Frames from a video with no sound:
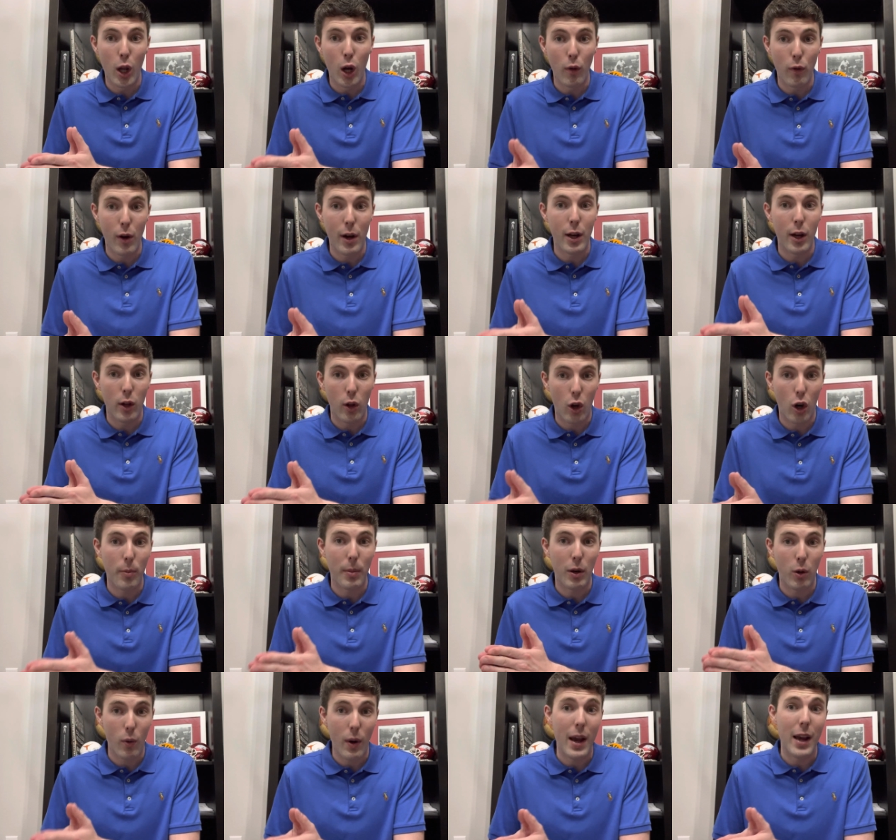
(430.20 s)
over at an
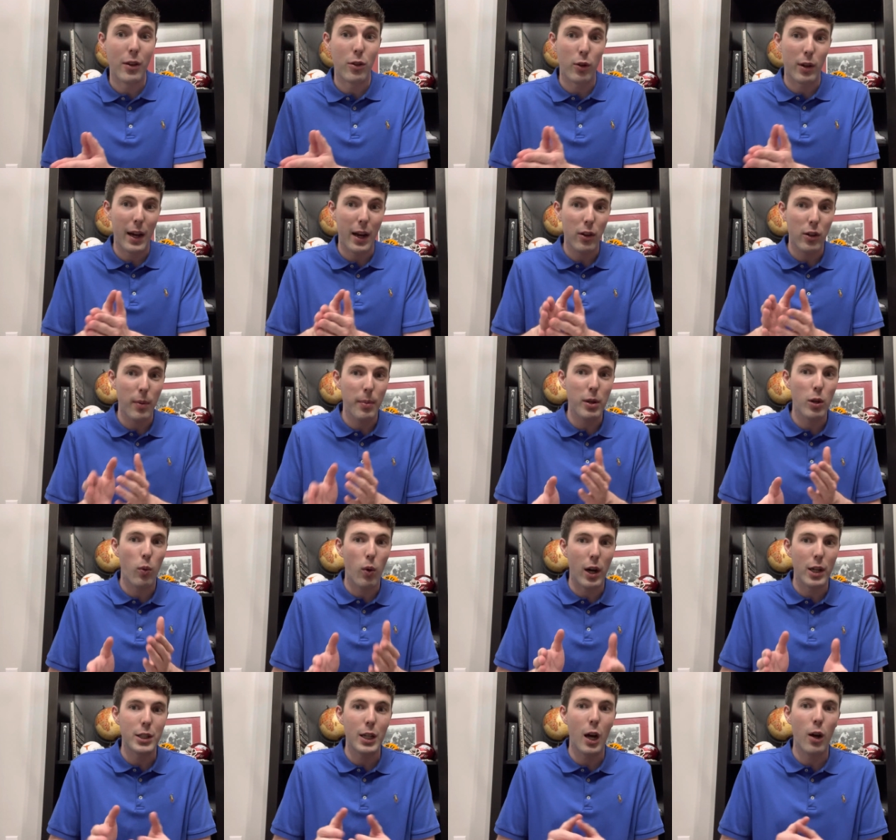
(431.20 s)
alarming rate. So, kind of something to
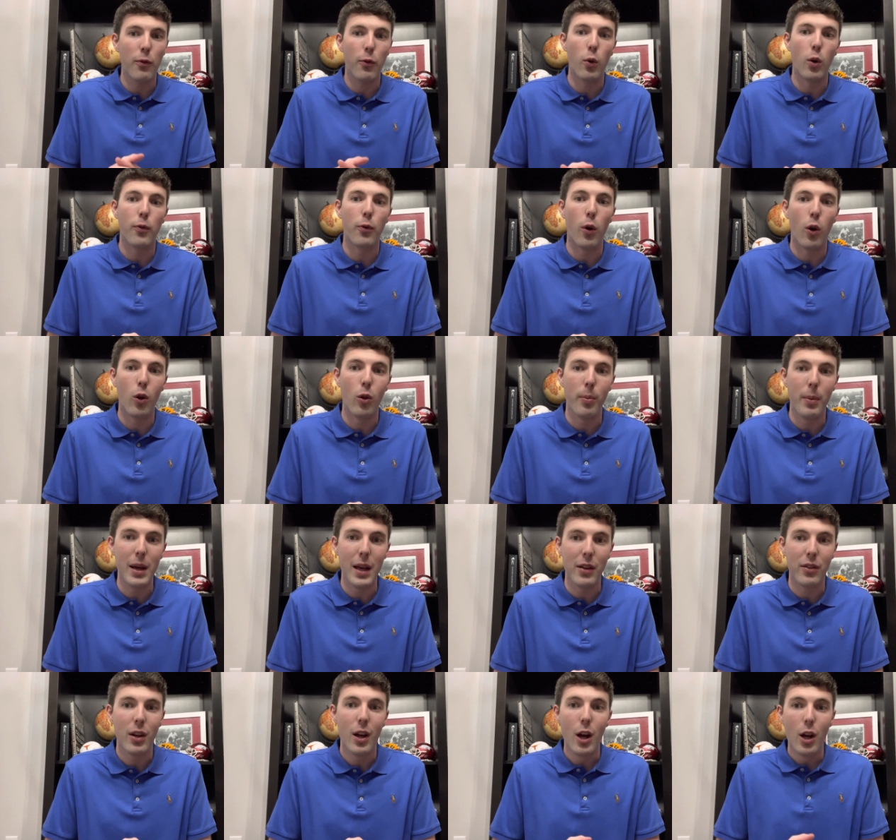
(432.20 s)
watch out for for Ole
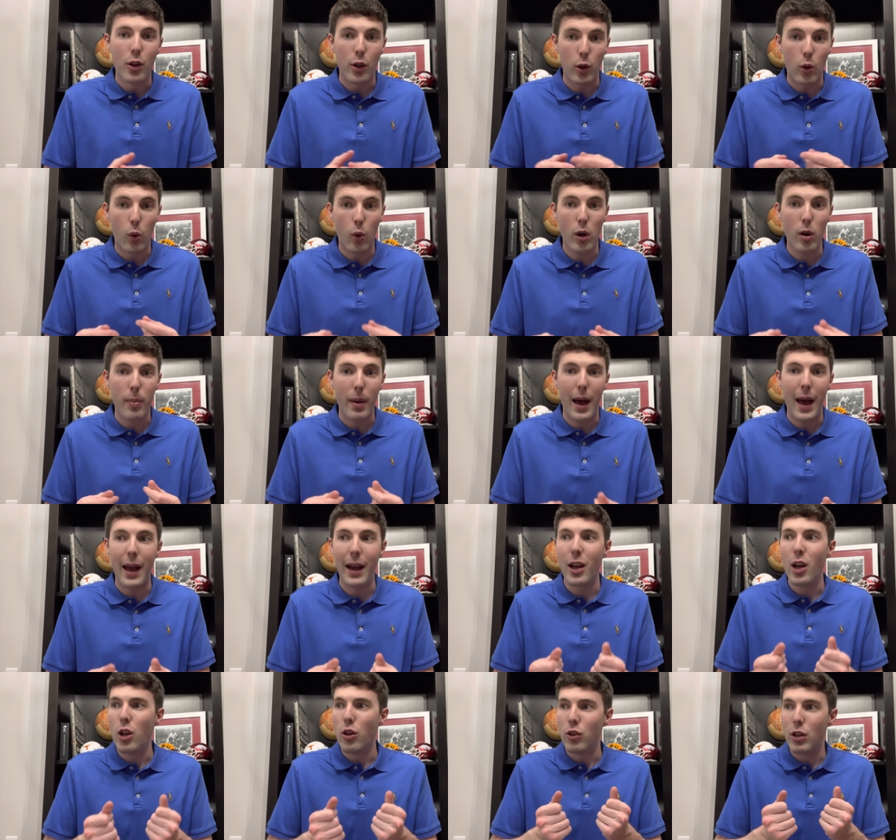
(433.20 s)
Miss. The
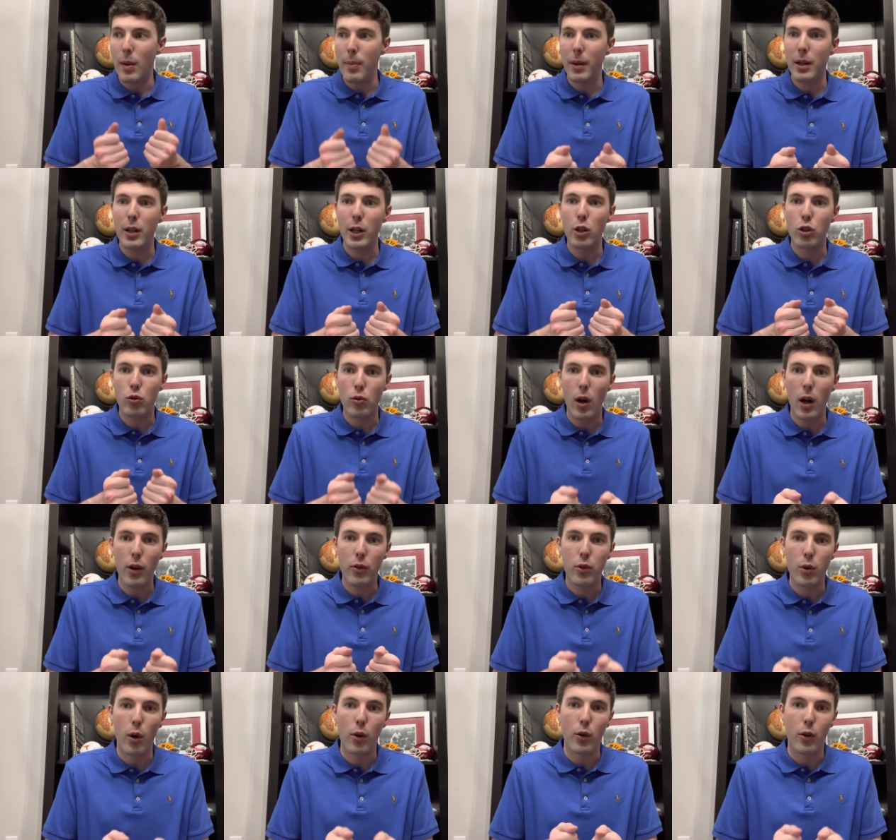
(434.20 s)
quarterback, typically a strong
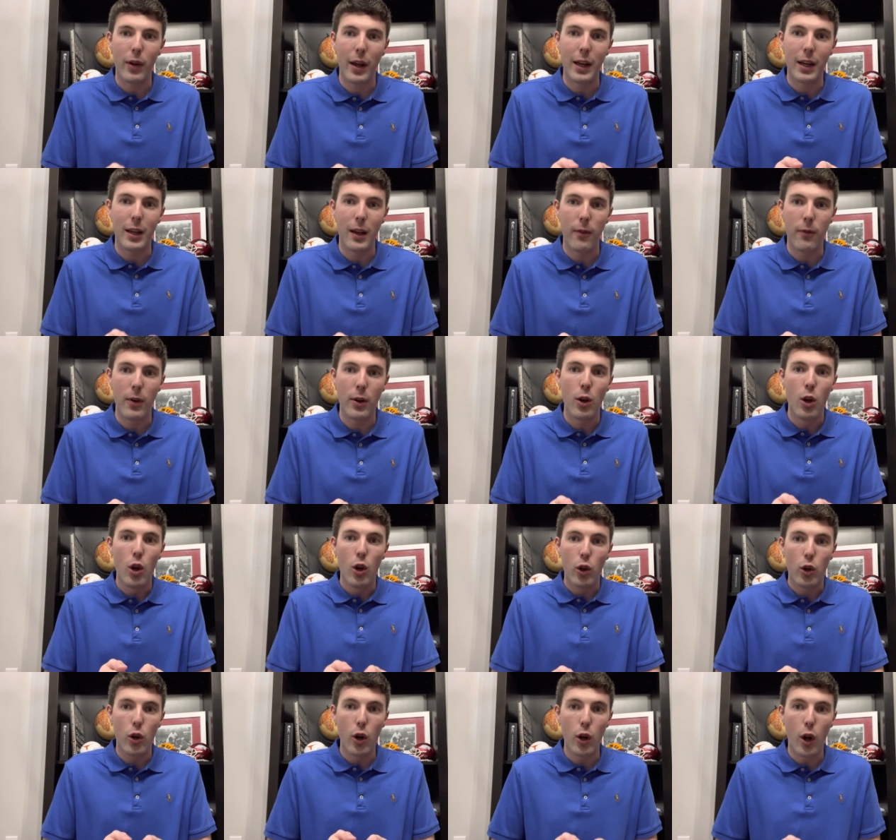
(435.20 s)
suit under Lane Kiffin,
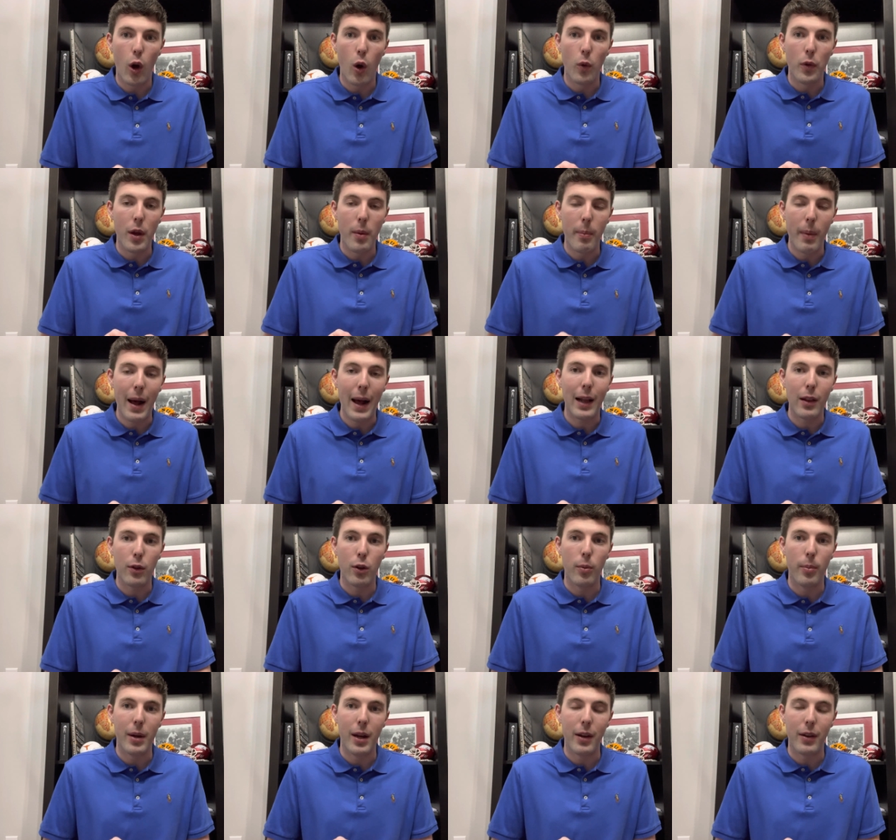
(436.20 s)
could hold them back a
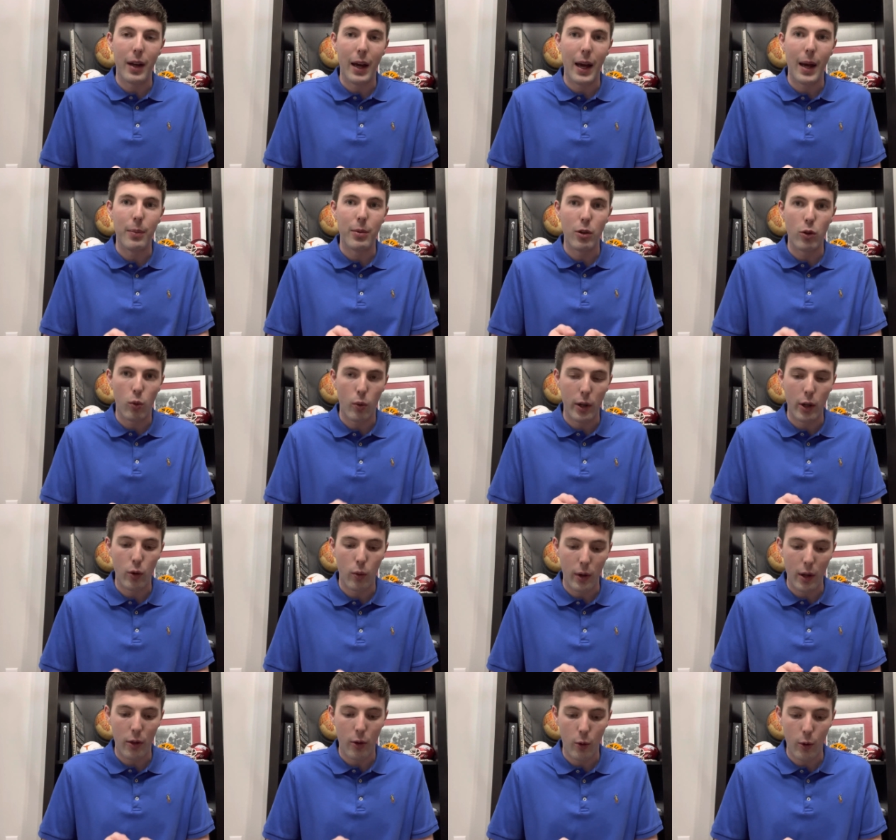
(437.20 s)
little bit at times in
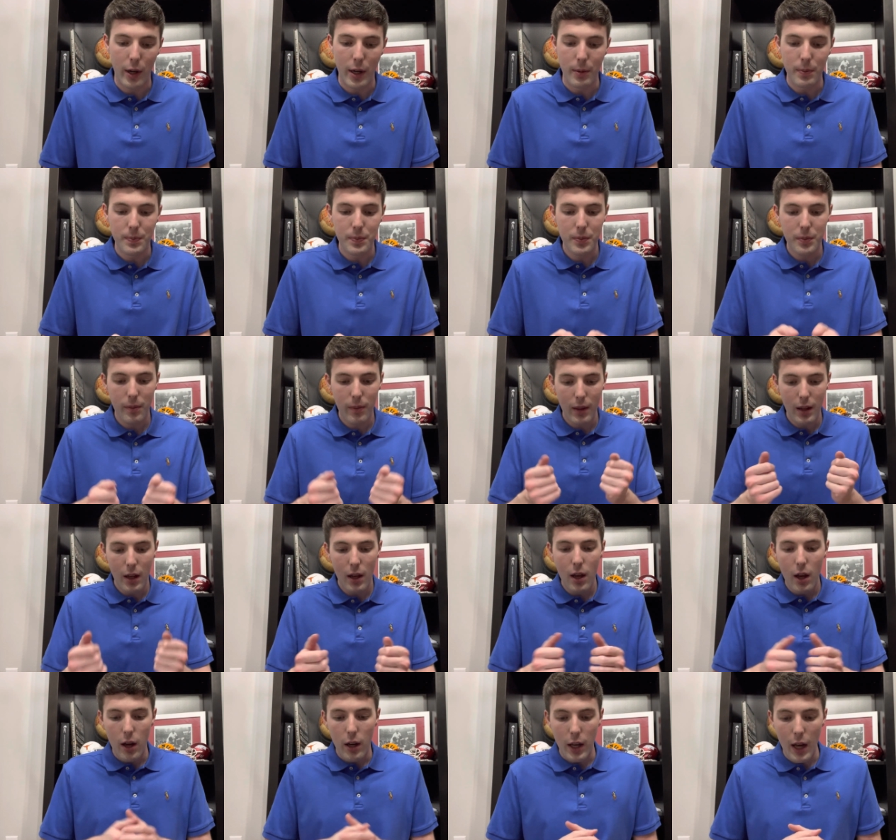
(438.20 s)
2023.
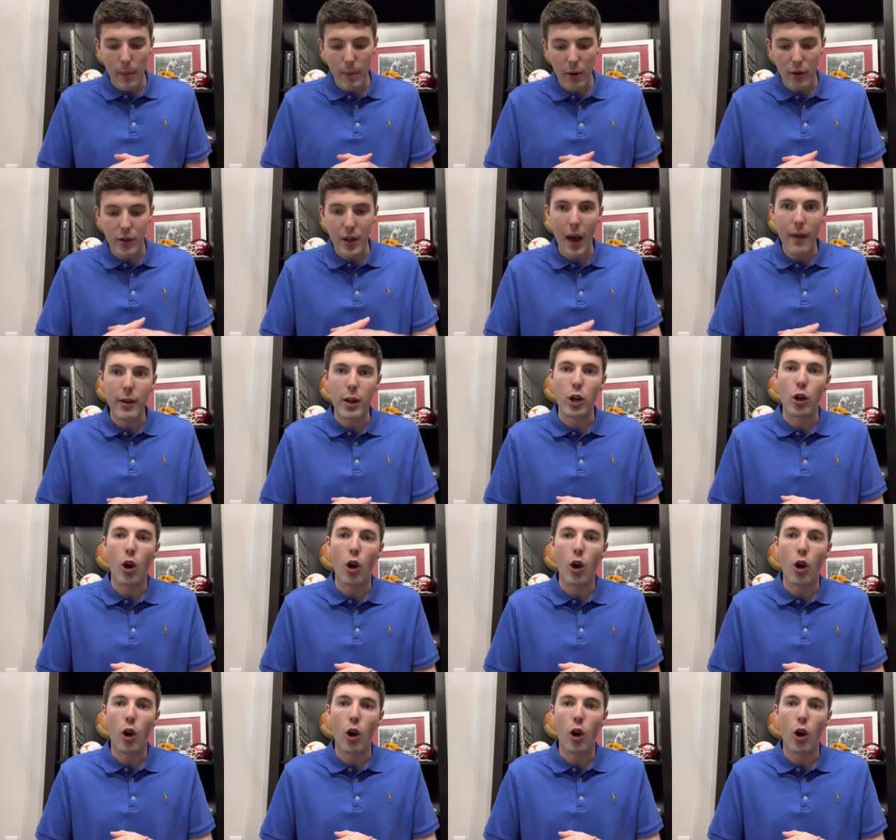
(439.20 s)
Number seven,